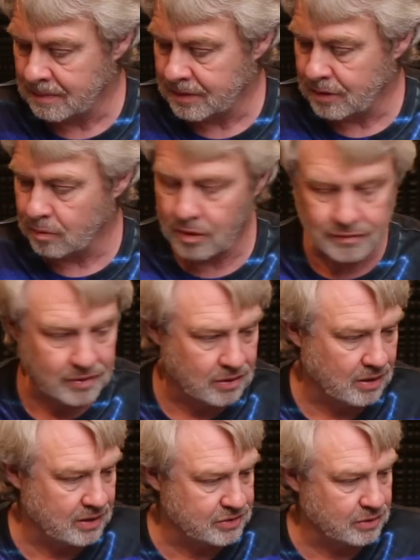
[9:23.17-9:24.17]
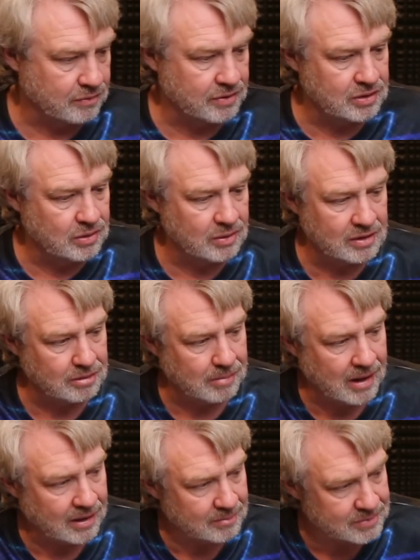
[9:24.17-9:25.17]
the woofer crossover and do it in the
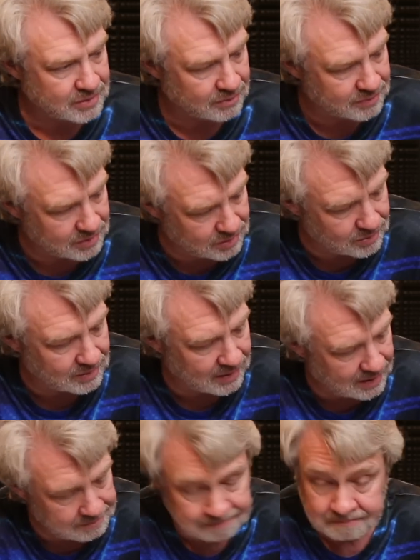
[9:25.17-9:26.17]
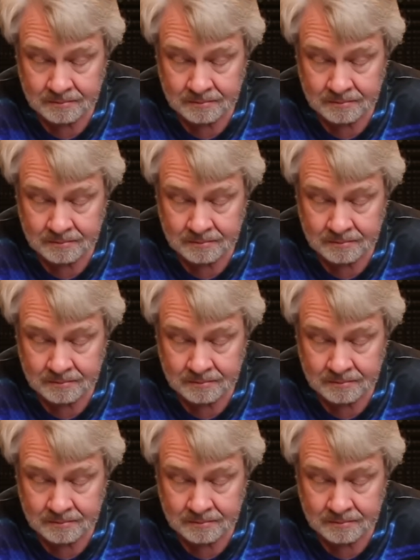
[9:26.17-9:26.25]
bottom. So if you're doing that,